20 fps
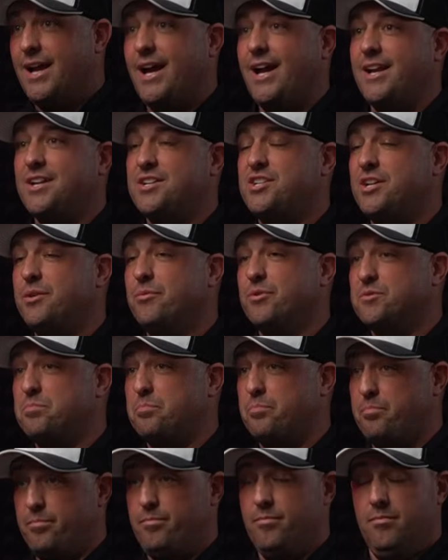and she was
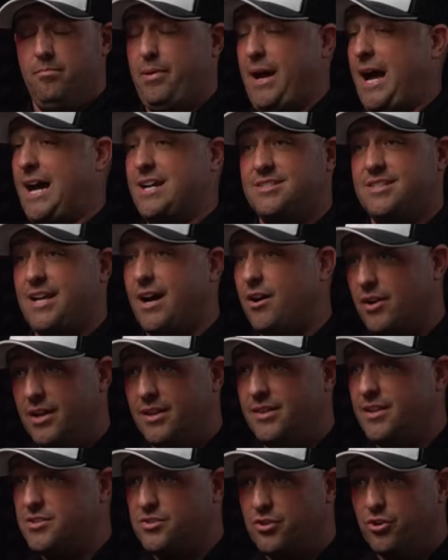passed out in
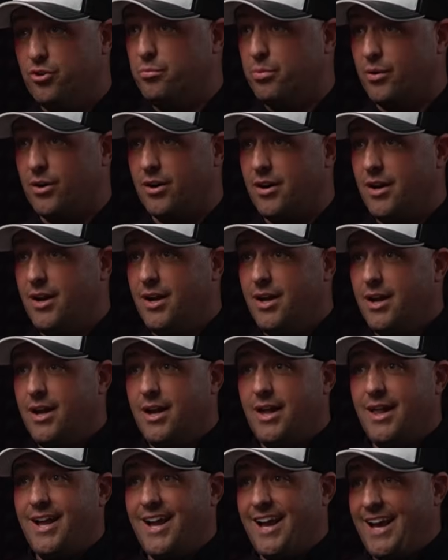this Uber
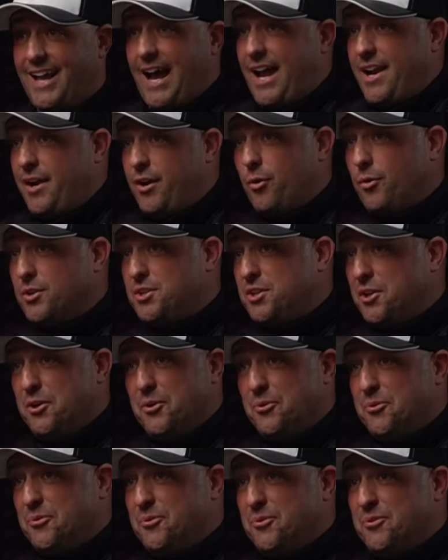and I didn't know what to
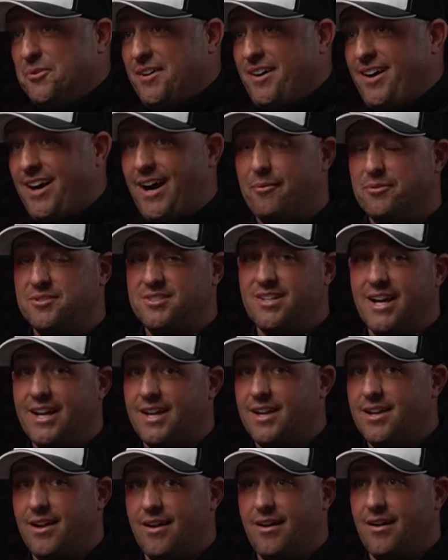do. I was like,
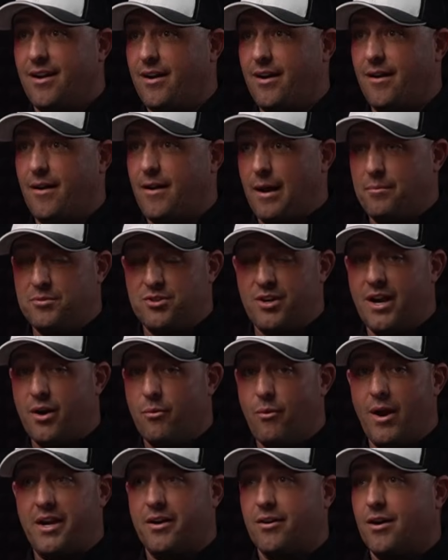I'm trying to
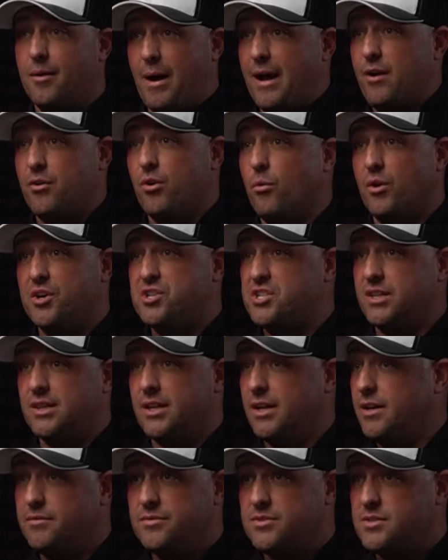wake her up. I don't know where she
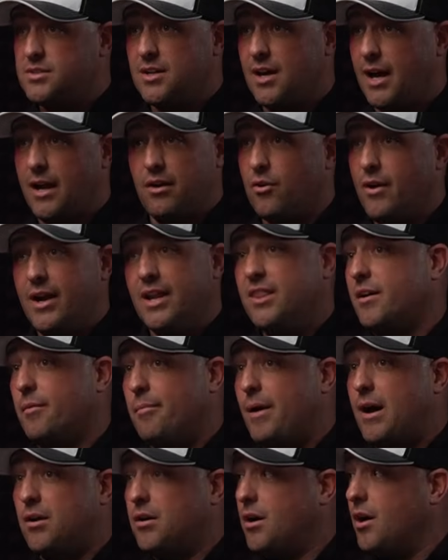lives. I don't know anything
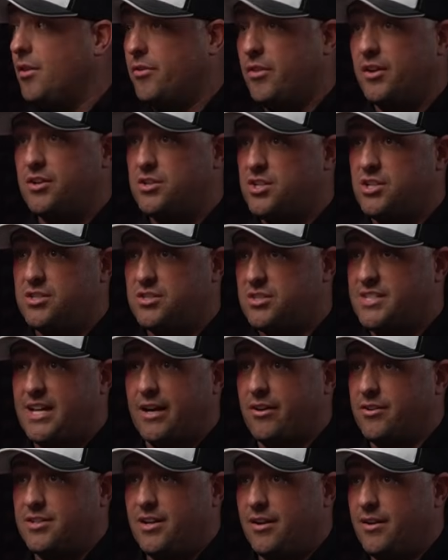about her other than she's a
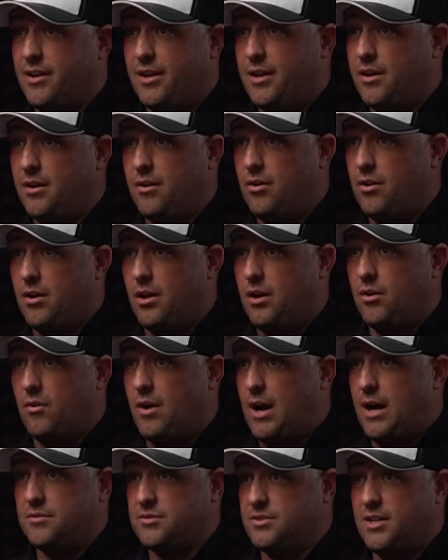secretary at, at
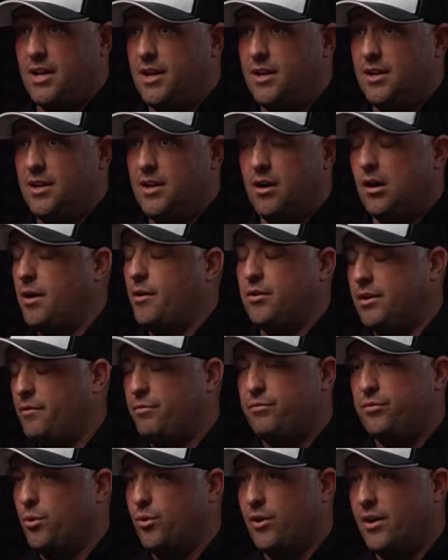Ohio State or in
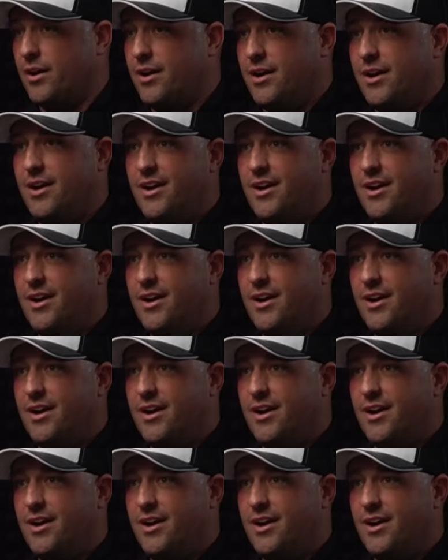Florida.